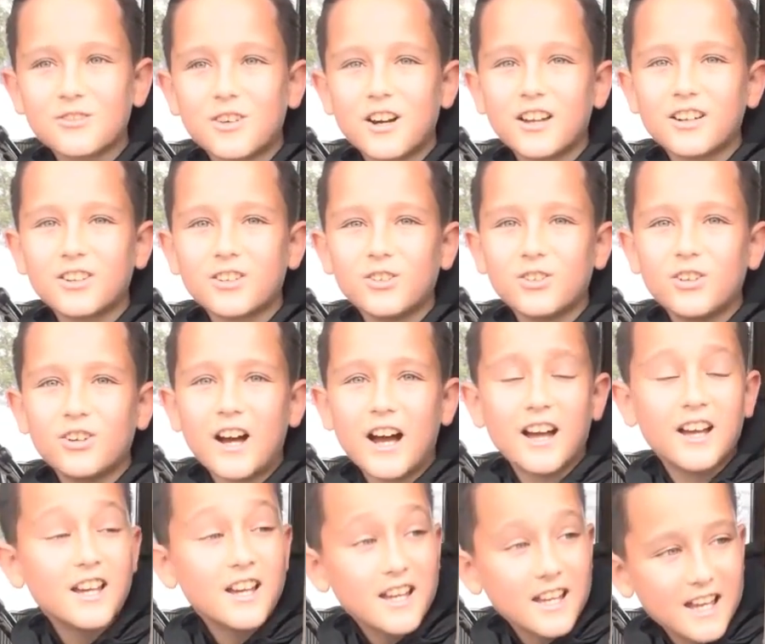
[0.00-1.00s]
one who
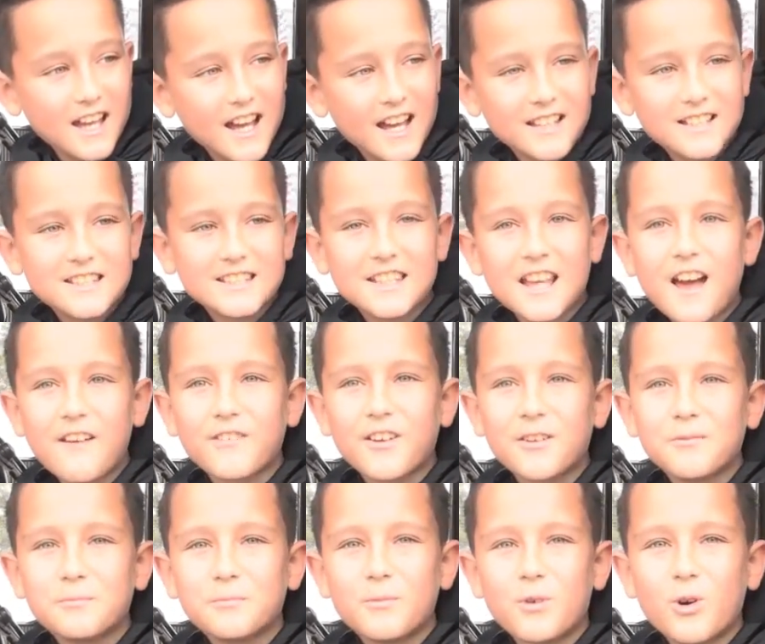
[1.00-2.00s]
uh, he has
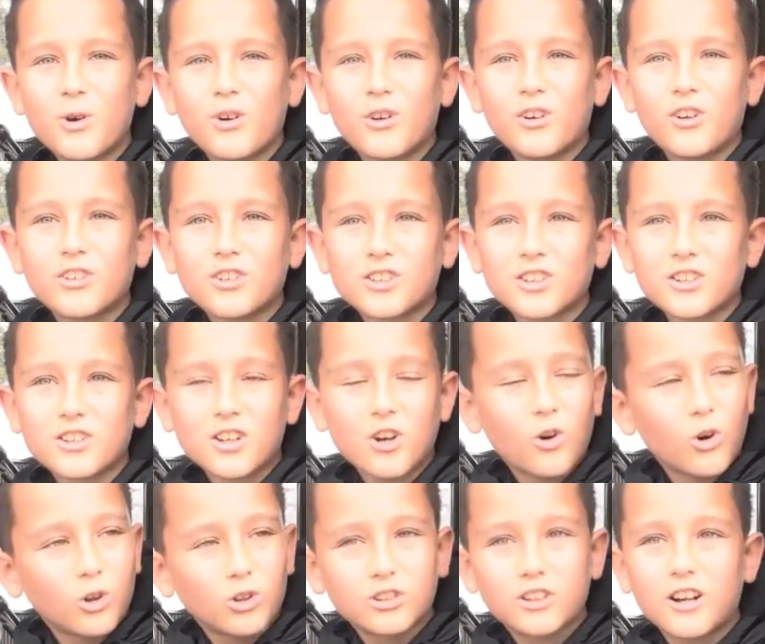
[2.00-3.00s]
seven more
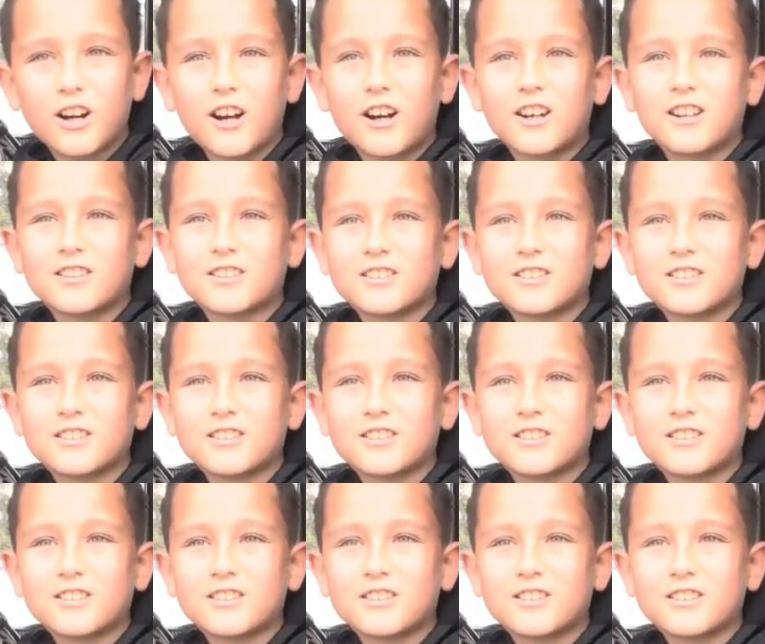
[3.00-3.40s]
old cars